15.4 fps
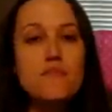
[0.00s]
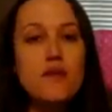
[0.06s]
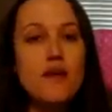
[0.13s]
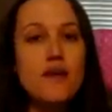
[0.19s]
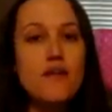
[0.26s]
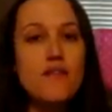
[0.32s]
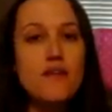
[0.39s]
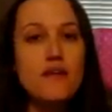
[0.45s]

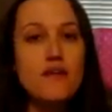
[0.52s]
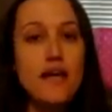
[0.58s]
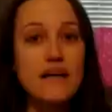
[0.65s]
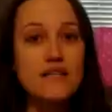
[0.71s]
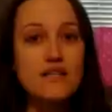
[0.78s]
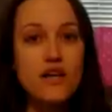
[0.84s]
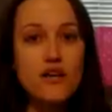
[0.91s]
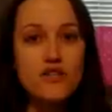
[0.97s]
And then
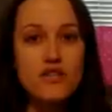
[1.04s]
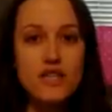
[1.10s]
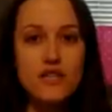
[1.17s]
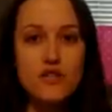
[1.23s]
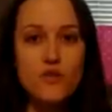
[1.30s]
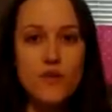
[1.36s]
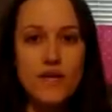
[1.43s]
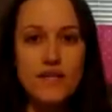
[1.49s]
last Thursday,
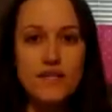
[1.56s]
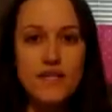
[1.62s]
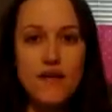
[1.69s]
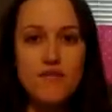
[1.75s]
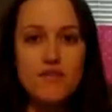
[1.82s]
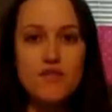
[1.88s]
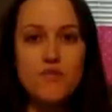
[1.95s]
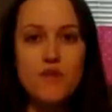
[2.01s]
the
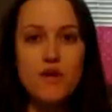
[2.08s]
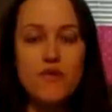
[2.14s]
27th,